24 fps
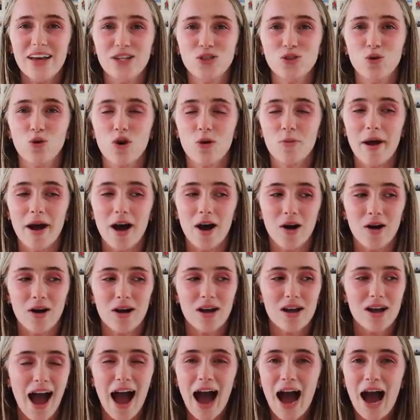that talk
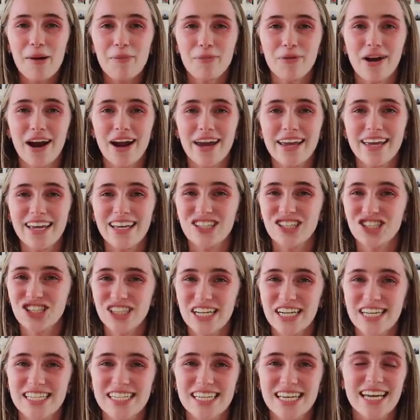about heartbreak and
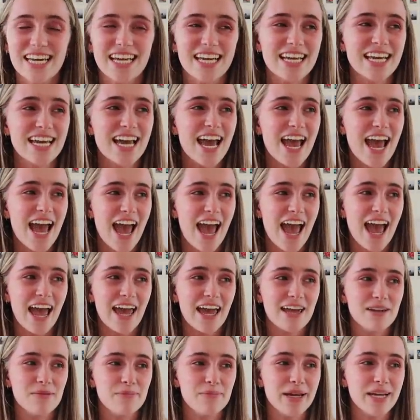cheating
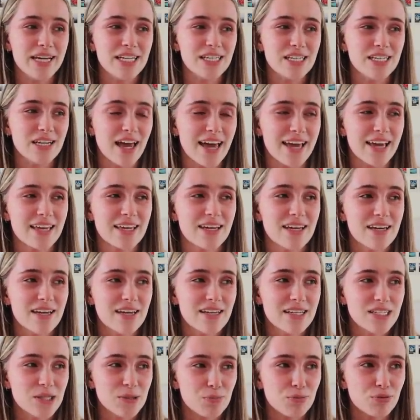and being like
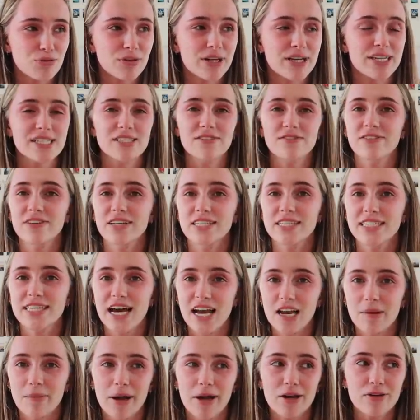depressed and feeling
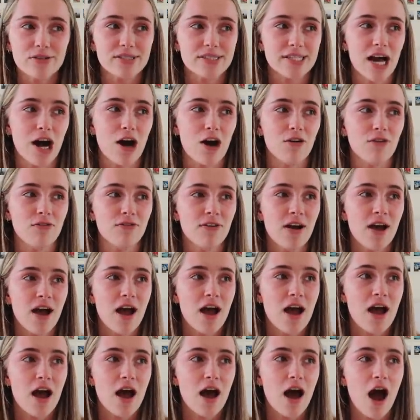down about yourself,
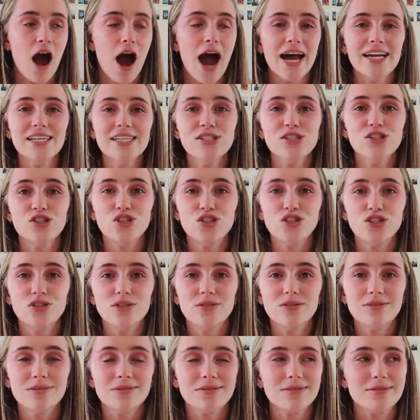I just
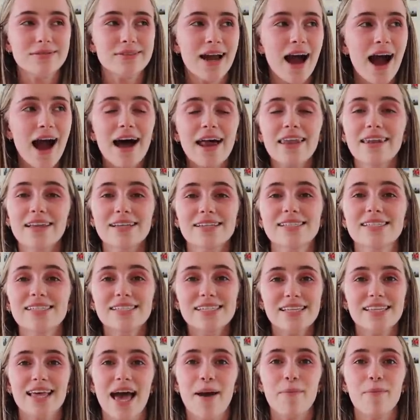can't listen
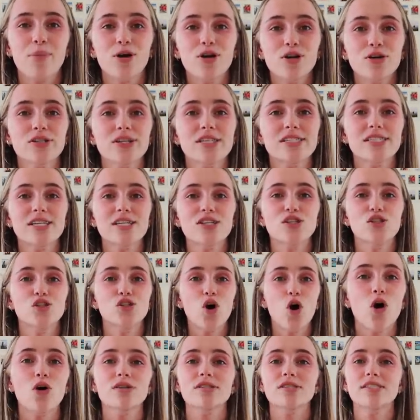to that because it's just
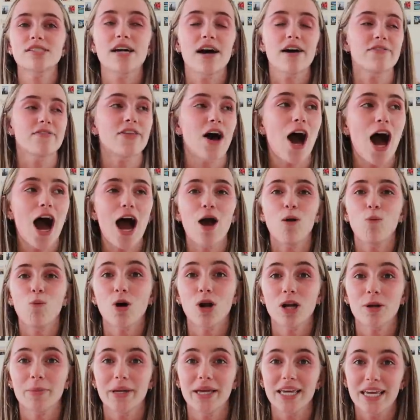not stuff that I
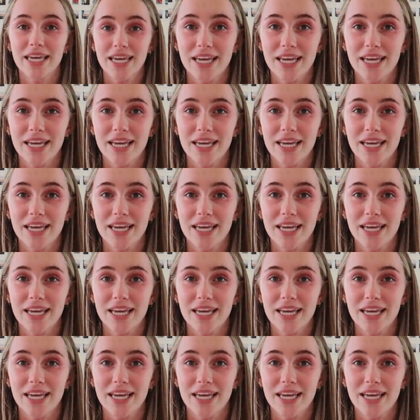want to be